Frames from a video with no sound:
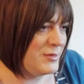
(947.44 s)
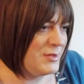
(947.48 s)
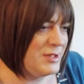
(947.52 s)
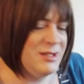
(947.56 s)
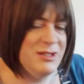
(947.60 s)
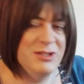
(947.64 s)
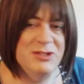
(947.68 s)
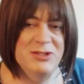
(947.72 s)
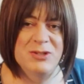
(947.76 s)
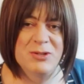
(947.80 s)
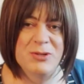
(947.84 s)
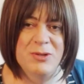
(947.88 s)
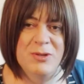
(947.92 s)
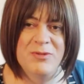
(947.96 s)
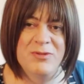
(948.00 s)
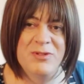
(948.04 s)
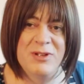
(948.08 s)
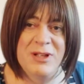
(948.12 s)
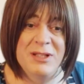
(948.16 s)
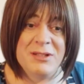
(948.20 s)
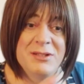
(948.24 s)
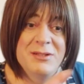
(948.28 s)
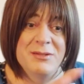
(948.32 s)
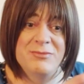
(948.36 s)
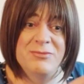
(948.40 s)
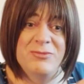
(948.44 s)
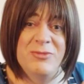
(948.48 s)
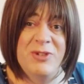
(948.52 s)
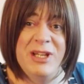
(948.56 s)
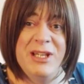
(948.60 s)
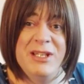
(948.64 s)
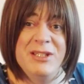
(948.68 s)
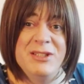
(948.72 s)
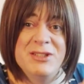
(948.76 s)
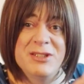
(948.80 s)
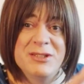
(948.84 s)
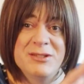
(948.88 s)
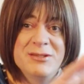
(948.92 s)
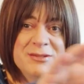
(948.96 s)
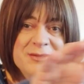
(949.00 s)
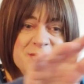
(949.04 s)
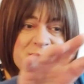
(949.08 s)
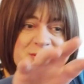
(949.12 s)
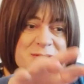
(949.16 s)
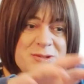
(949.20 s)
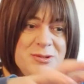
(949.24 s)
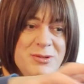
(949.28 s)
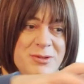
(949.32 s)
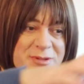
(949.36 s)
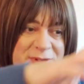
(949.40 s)
sort of London region
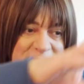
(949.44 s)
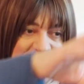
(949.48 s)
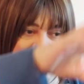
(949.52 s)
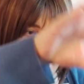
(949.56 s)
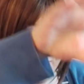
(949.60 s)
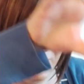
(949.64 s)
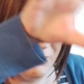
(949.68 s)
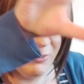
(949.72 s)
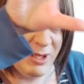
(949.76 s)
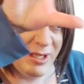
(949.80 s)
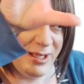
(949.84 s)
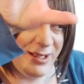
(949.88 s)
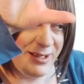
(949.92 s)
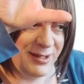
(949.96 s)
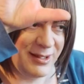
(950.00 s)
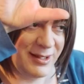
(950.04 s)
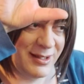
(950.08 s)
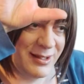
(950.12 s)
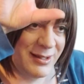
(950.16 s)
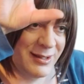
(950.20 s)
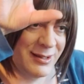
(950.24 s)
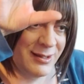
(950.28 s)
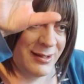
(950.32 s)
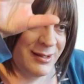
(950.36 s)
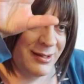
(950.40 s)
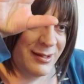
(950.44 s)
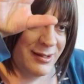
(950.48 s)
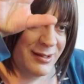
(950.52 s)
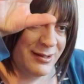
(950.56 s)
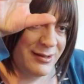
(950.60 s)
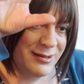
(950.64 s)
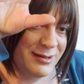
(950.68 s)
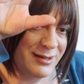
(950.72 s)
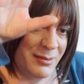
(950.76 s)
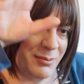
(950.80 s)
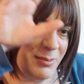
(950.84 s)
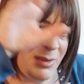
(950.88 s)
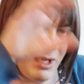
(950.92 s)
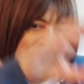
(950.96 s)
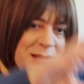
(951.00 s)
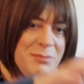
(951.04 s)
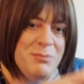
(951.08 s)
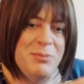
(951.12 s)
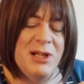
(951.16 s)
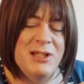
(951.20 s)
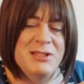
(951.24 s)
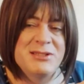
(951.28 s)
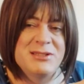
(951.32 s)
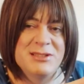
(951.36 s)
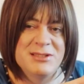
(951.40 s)
sort of thing, where the main
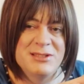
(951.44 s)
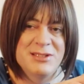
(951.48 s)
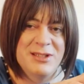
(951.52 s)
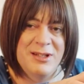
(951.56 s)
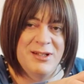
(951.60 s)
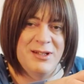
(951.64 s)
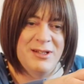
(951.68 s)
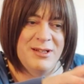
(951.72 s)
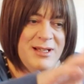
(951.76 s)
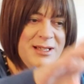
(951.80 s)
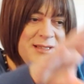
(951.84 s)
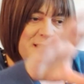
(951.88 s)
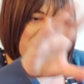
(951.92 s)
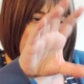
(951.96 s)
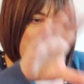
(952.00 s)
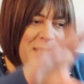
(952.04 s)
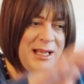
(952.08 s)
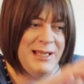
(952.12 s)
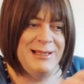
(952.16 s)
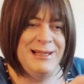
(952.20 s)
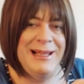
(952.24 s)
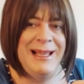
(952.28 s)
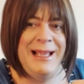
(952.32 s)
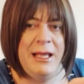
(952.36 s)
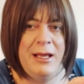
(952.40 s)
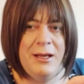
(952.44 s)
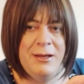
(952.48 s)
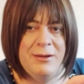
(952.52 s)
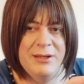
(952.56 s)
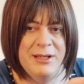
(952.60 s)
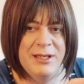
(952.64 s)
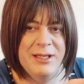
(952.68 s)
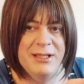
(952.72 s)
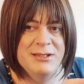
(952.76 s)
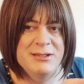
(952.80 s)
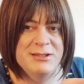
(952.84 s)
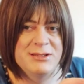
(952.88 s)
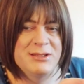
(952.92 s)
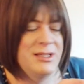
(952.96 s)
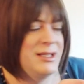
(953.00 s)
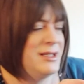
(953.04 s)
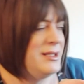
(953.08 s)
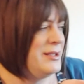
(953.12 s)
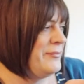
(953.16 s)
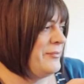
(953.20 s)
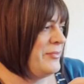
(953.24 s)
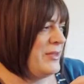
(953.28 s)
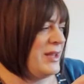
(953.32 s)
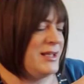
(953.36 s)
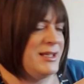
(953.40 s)
buses are and the main layout is.
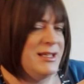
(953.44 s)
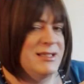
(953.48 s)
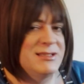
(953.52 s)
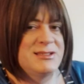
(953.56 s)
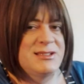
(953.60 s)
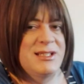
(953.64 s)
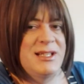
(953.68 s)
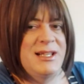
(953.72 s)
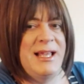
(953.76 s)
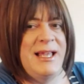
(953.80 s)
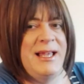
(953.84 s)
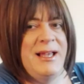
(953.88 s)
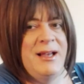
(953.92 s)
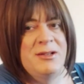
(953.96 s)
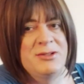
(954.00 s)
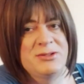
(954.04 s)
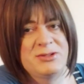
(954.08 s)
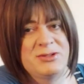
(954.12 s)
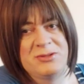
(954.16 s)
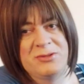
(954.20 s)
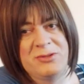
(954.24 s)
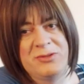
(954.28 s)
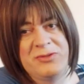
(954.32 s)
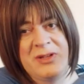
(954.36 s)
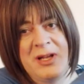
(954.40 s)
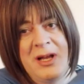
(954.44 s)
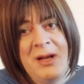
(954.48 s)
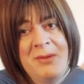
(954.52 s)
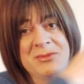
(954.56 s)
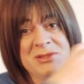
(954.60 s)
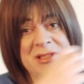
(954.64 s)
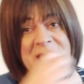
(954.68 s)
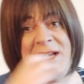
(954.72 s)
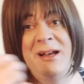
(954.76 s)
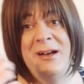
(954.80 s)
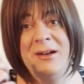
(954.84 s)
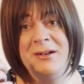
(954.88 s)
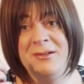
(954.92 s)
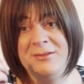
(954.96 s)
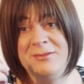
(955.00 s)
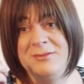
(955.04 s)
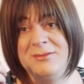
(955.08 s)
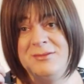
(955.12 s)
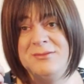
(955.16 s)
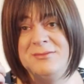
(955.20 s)
And as the layout sort of comes out,